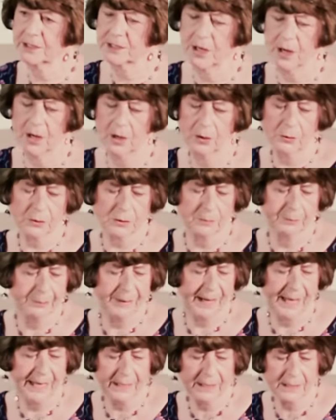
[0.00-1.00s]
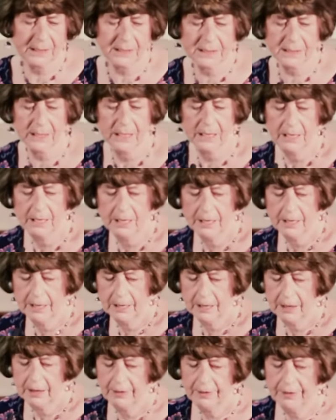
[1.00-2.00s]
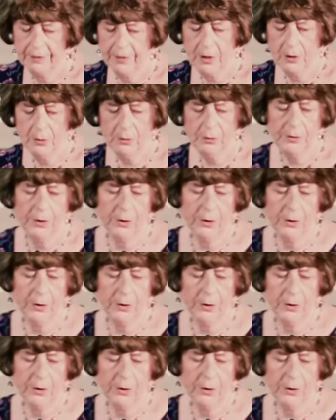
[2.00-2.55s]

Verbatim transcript: and tiles and planks. Though